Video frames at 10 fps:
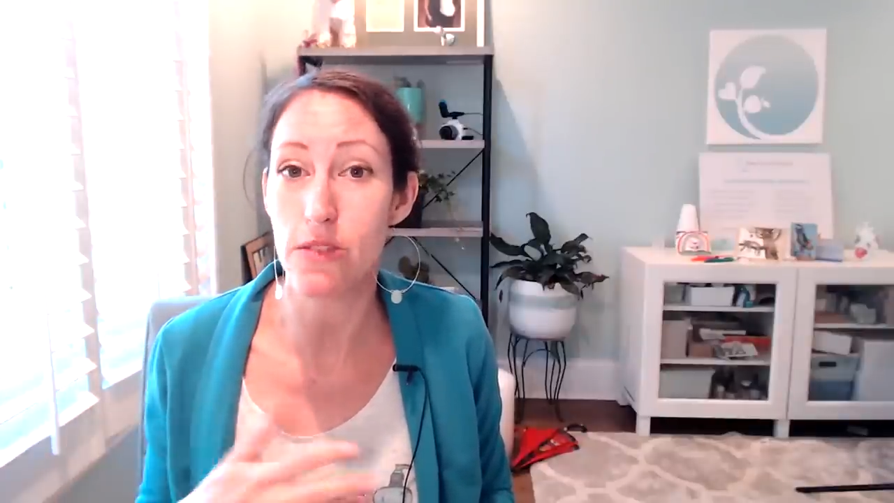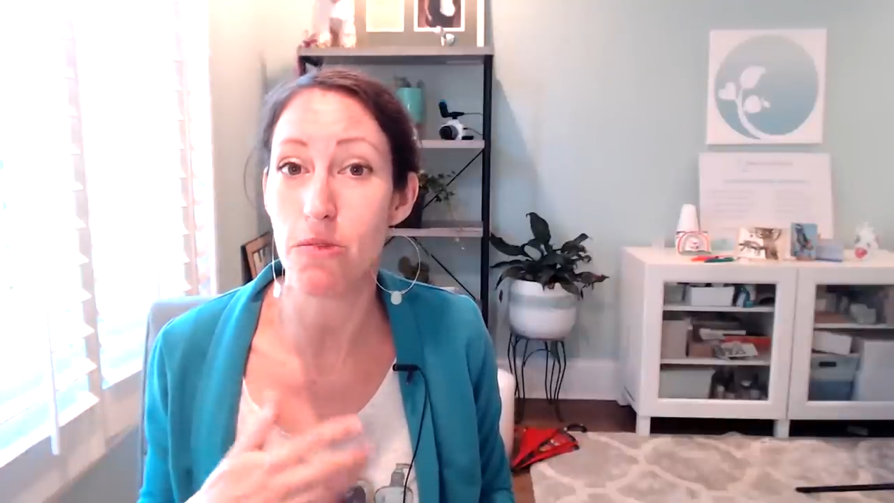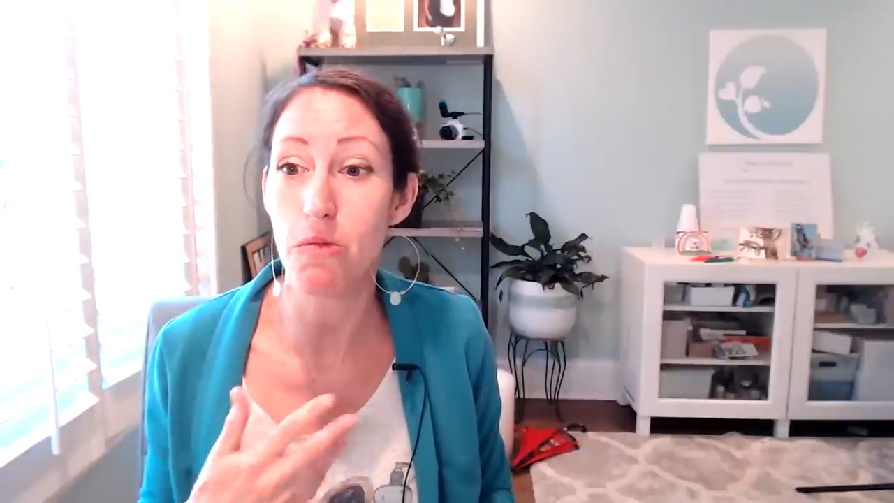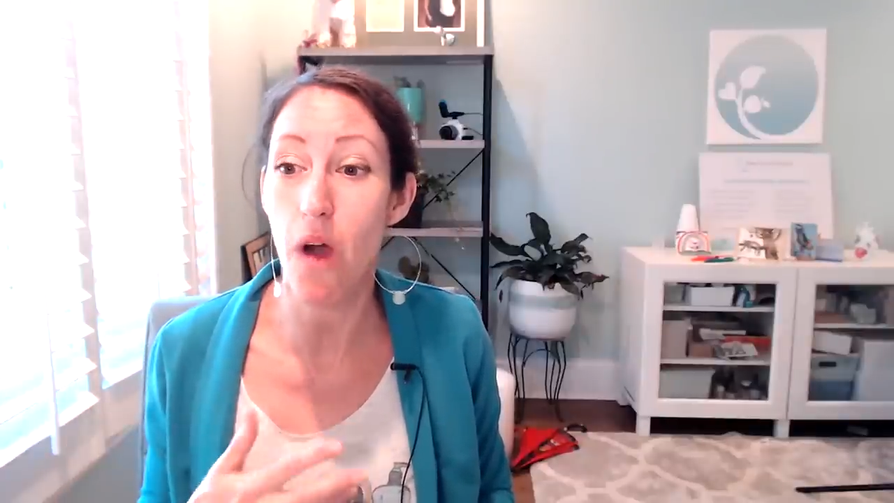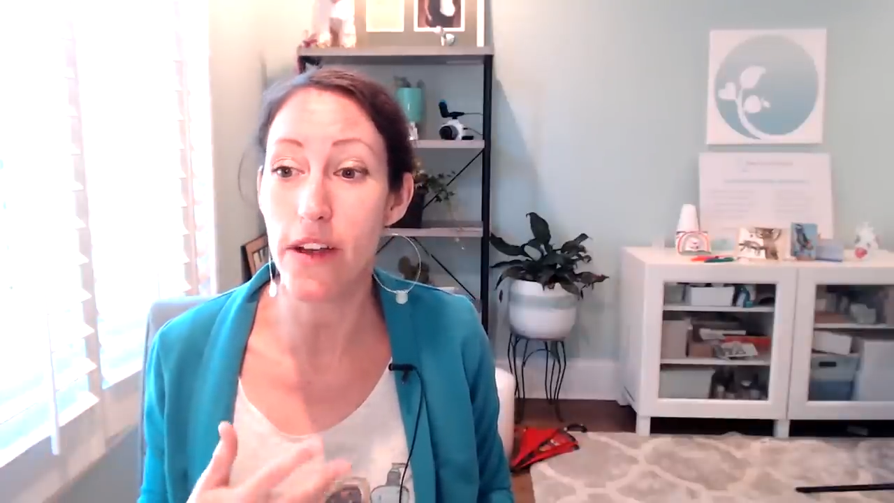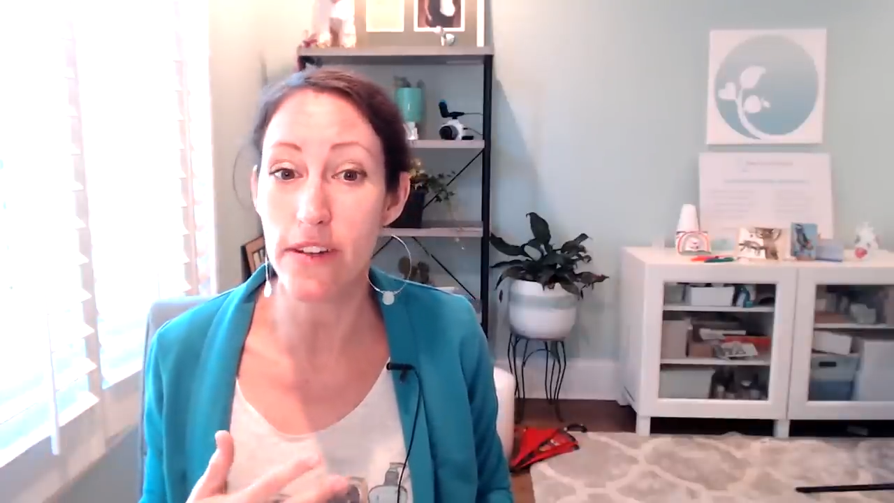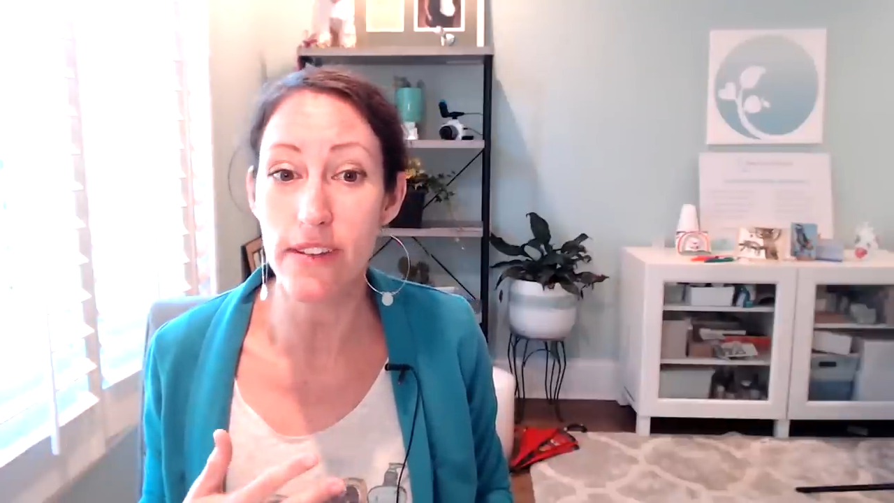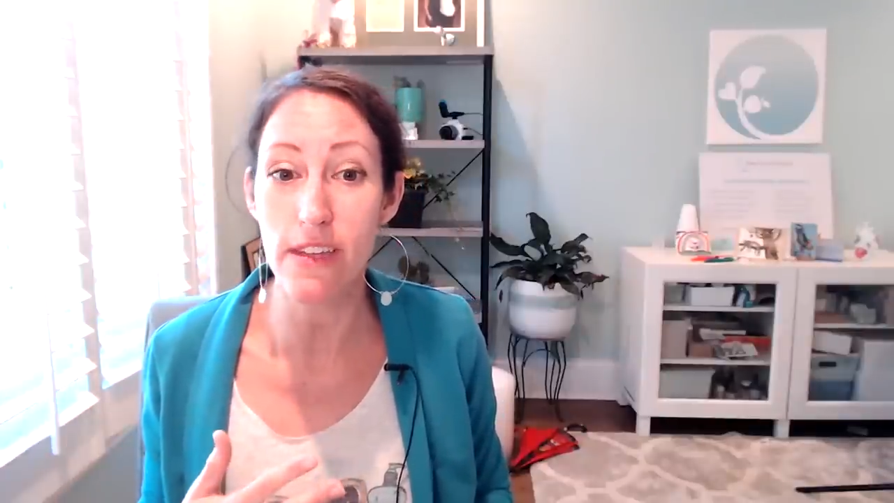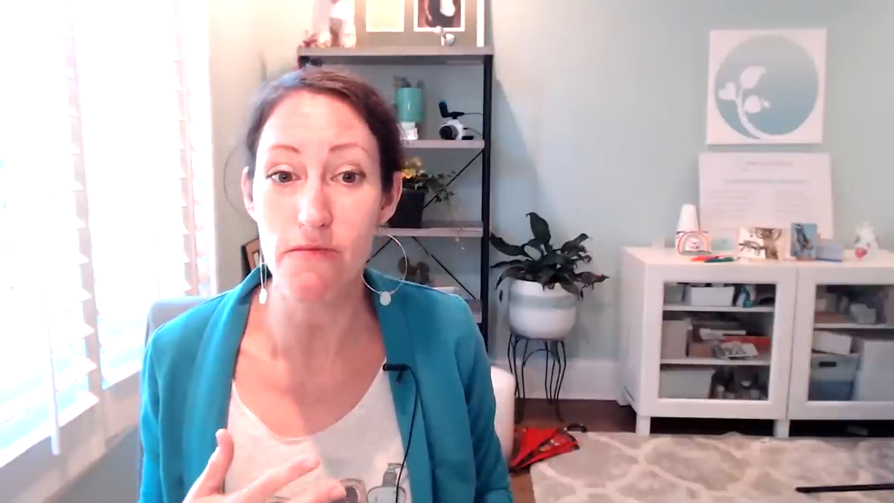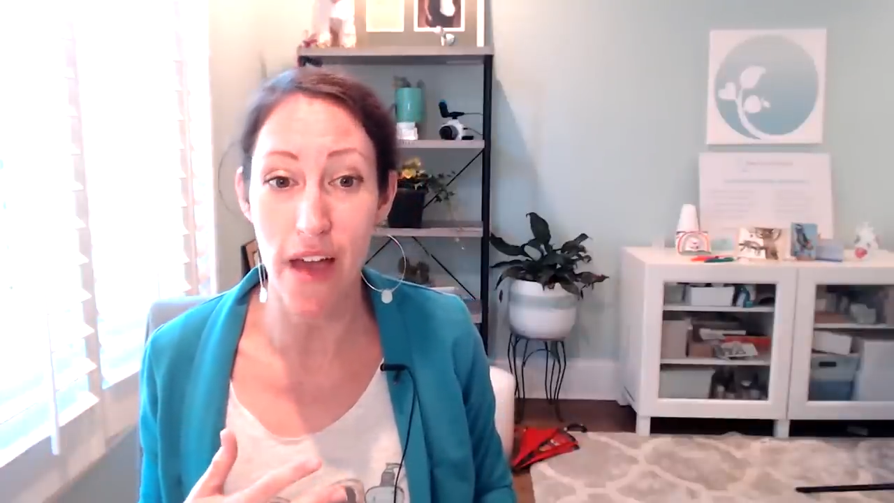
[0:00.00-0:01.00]
We want our
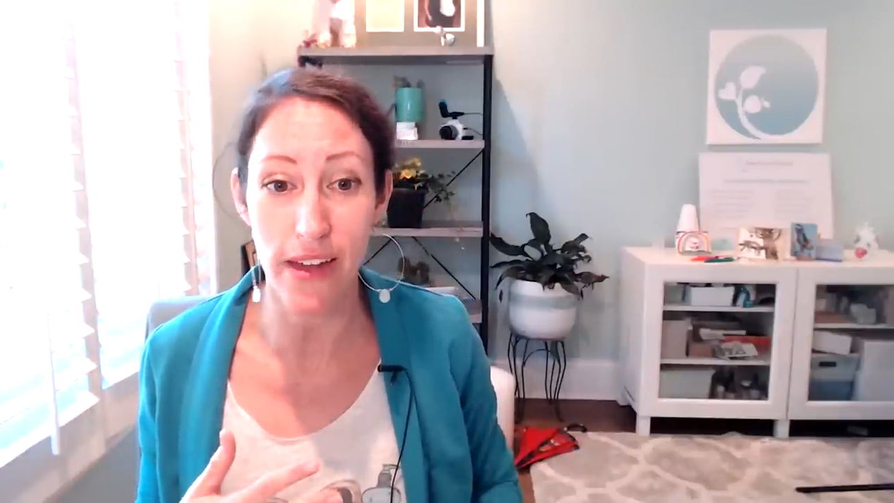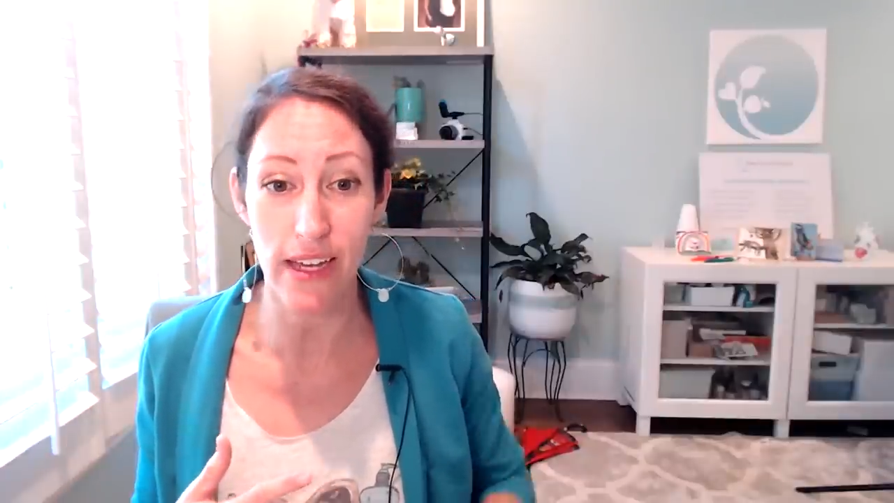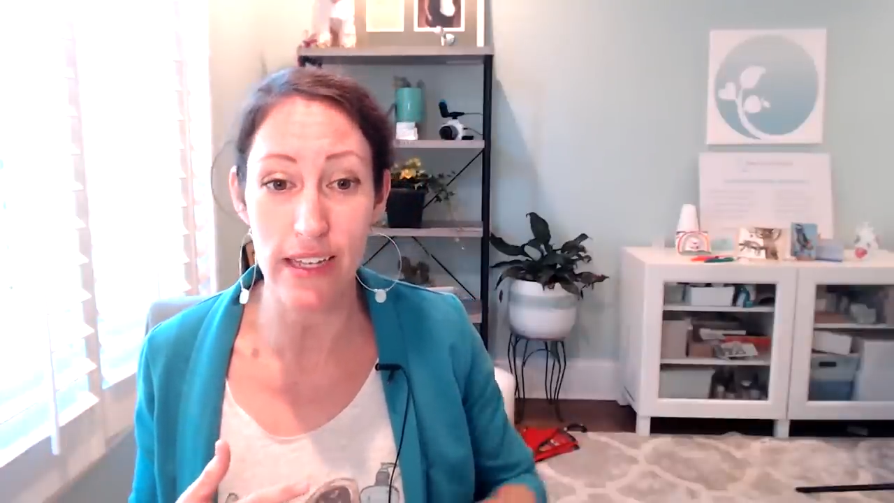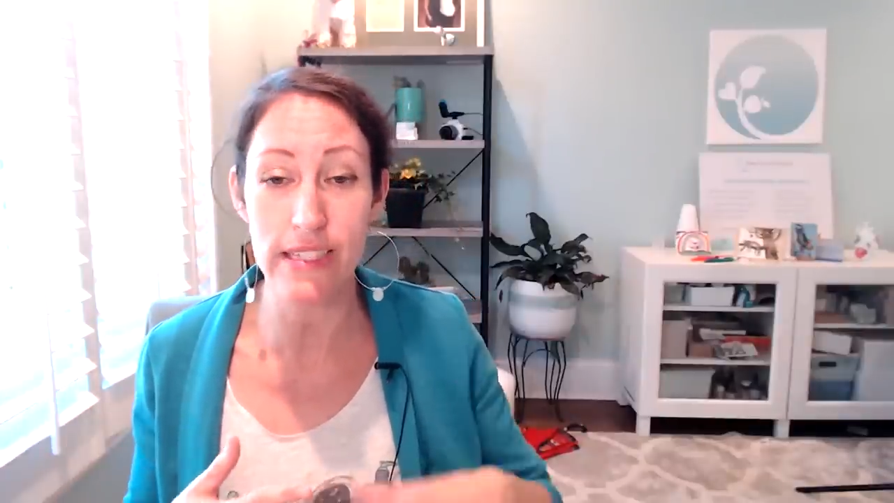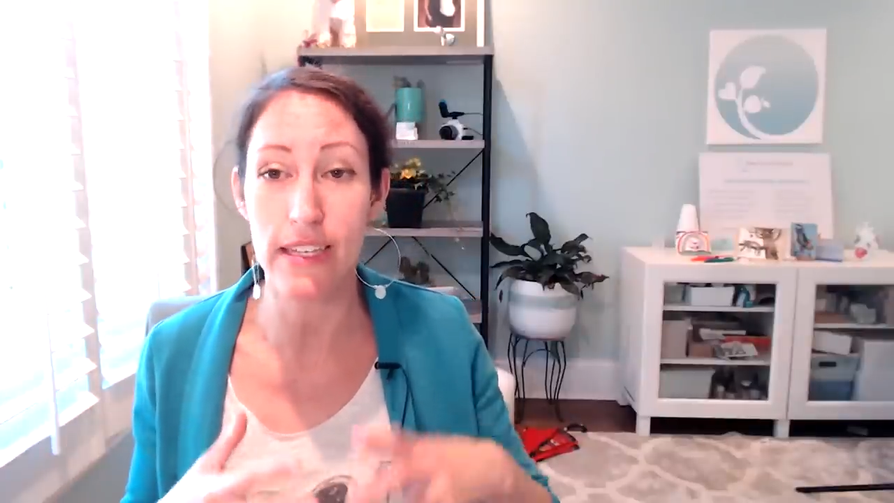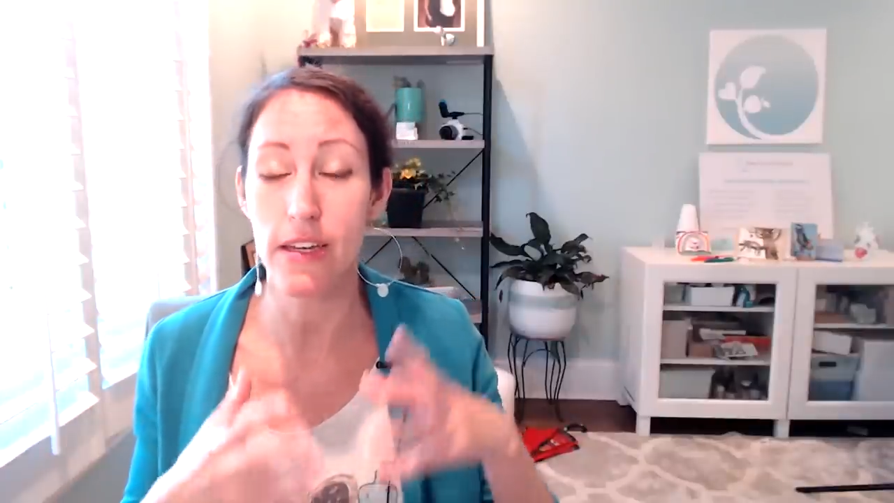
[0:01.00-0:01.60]
lymphatics,